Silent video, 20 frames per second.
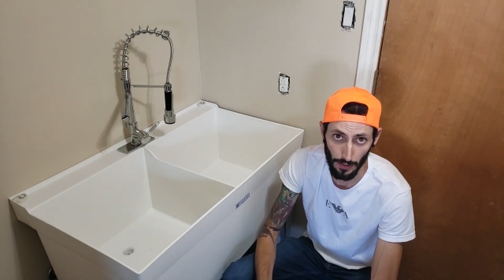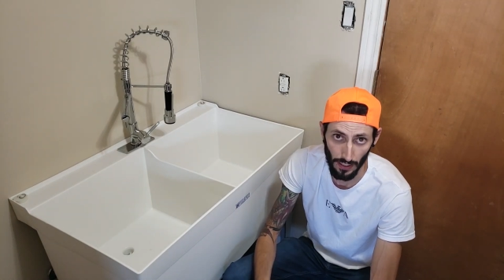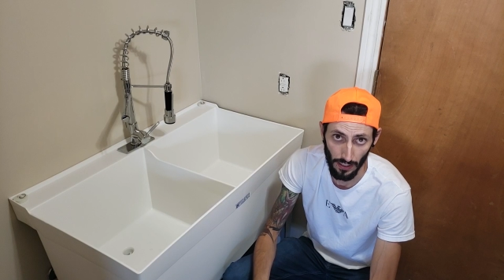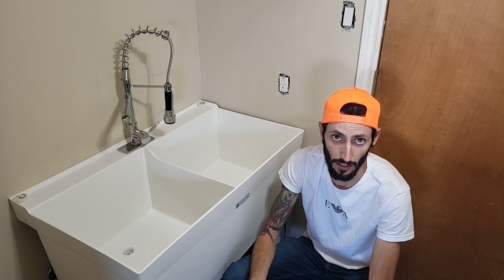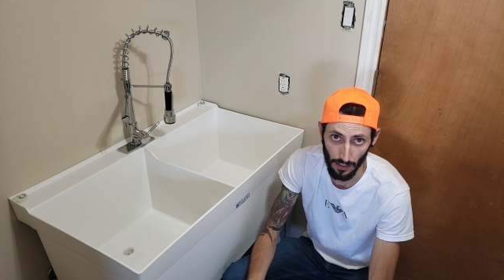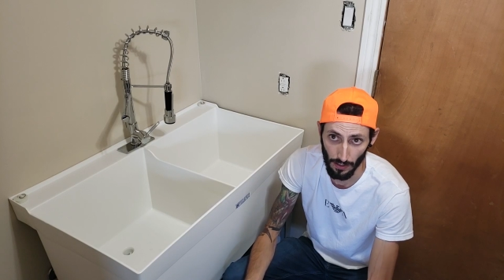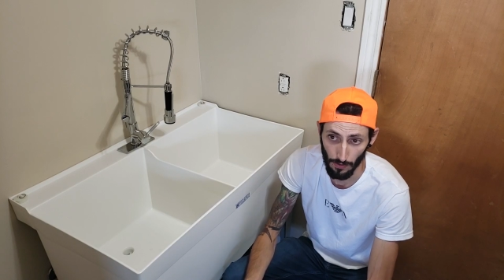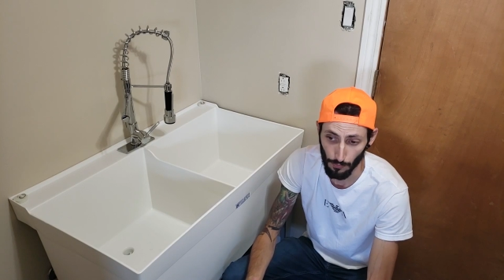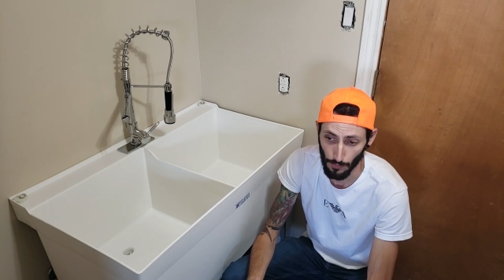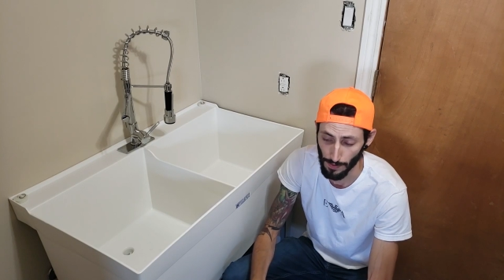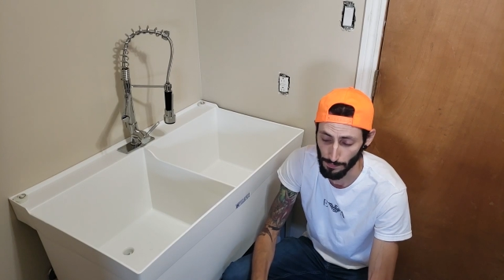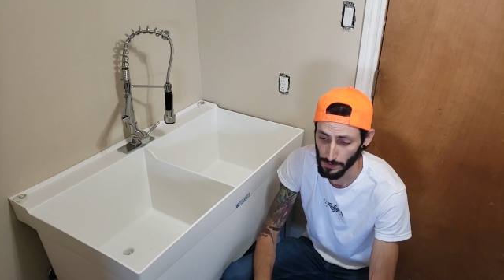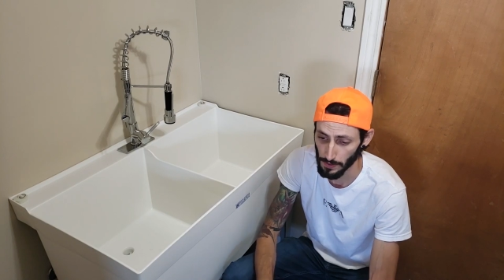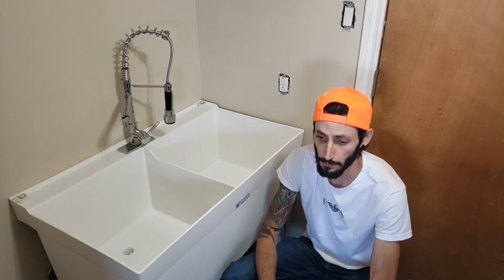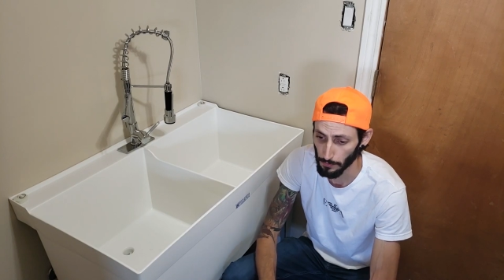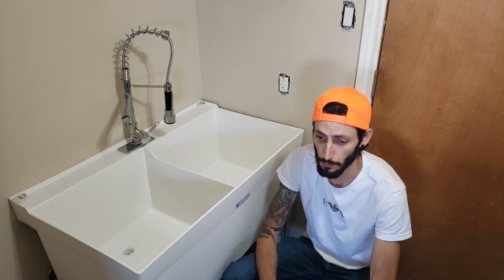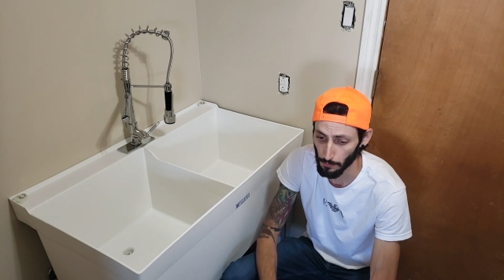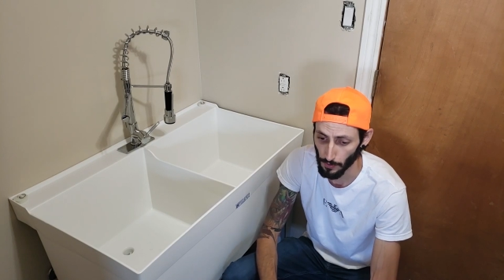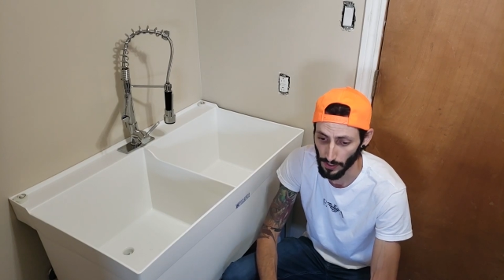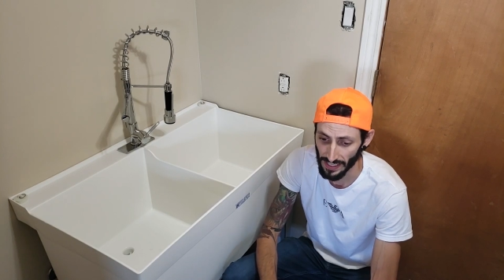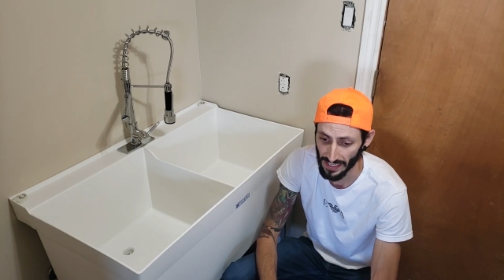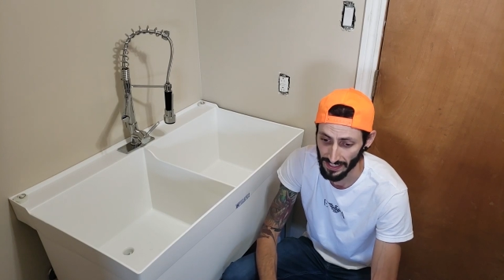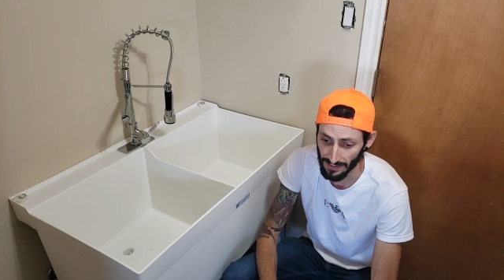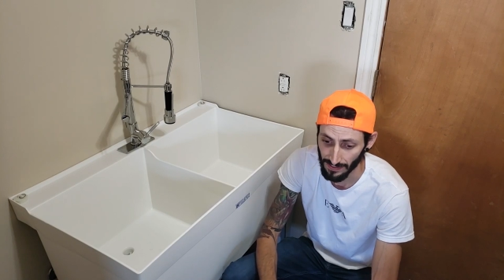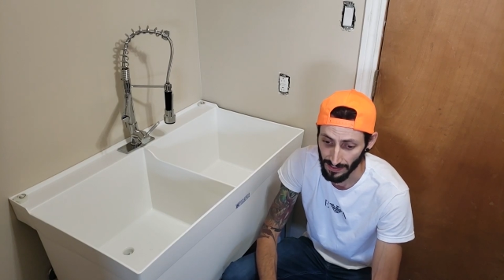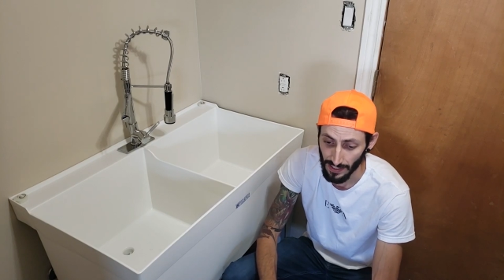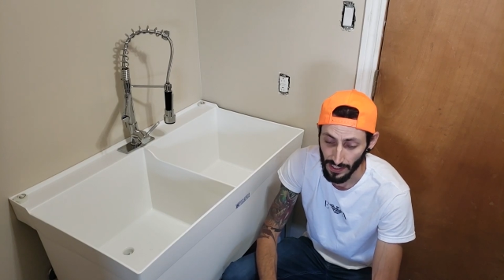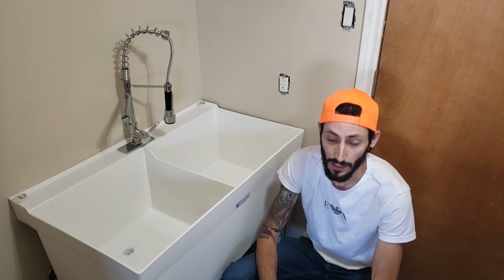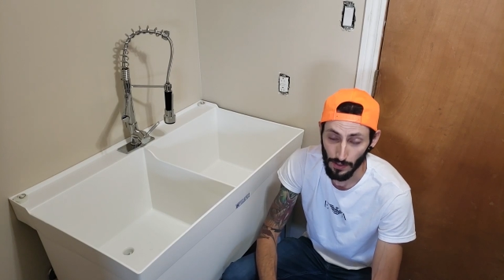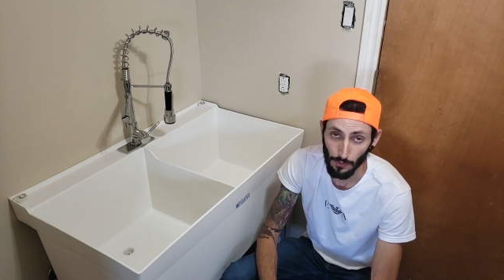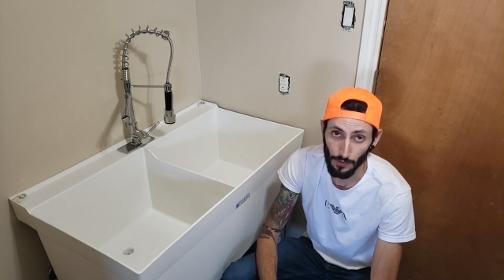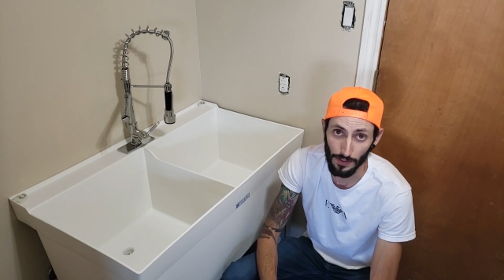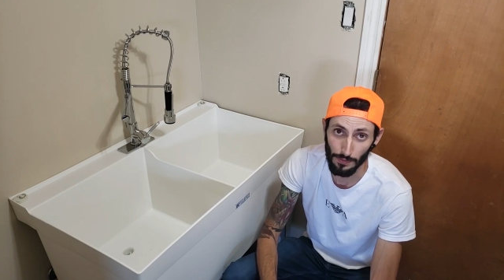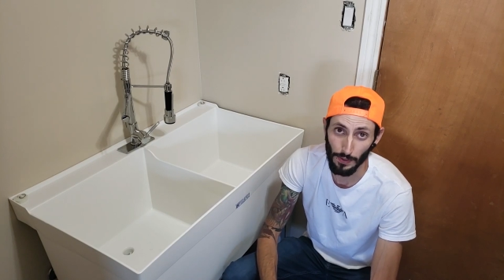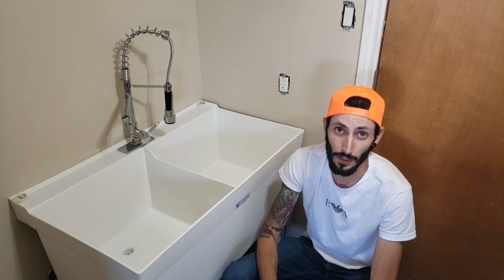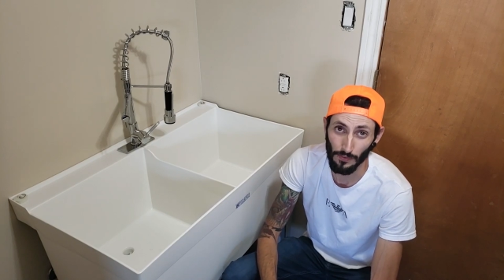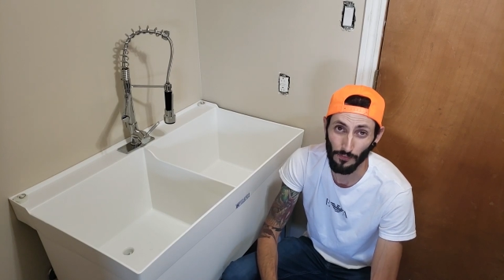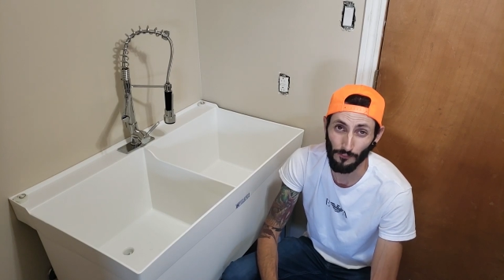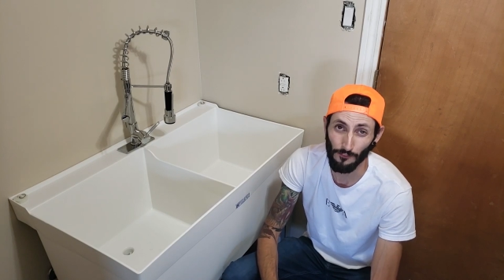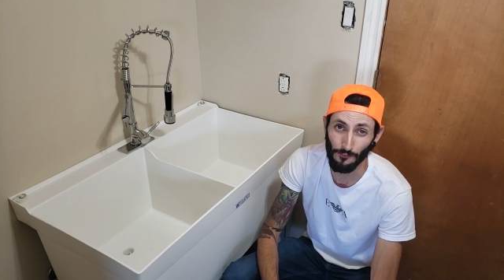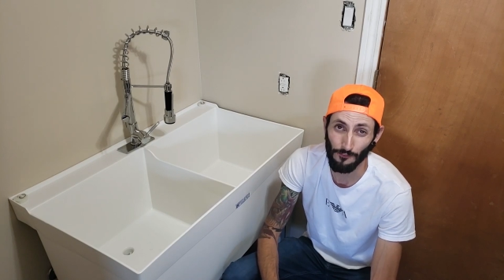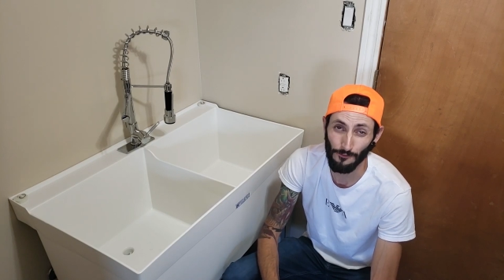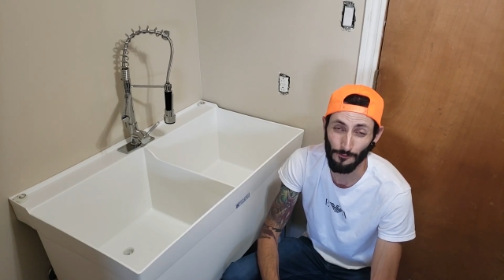a reputable brand, was about